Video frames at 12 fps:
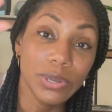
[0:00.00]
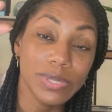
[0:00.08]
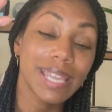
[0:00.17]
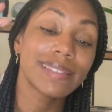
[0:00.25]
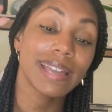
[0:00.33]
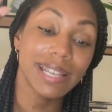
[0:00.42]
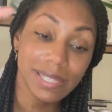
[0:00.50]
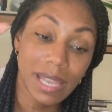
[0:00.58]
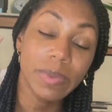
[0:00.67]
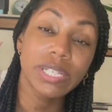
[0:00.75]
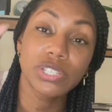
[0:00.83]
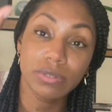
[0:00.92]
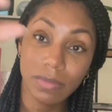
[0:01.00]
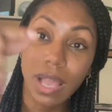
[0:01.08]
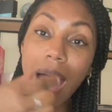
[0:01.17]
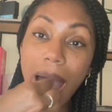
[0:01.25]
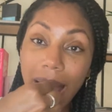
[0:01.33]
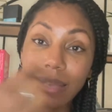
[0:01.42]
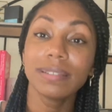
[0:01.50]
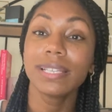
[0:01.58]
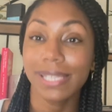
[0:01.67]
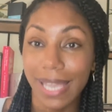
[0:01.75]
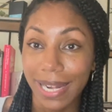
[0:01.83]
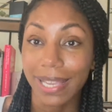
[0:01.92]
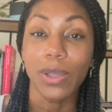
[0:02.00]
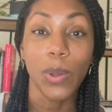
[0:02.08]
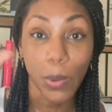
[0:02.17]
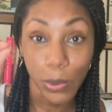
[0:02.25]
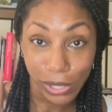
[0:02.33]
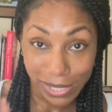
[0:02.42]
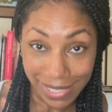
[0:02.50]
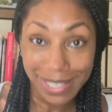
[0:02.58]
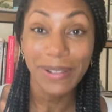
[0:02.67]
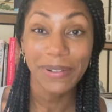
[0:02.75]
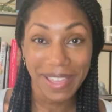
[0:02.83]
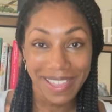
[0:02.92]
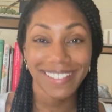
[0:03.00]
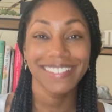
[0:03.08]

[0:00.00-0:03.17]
Like that's how much he's getting orally, okay?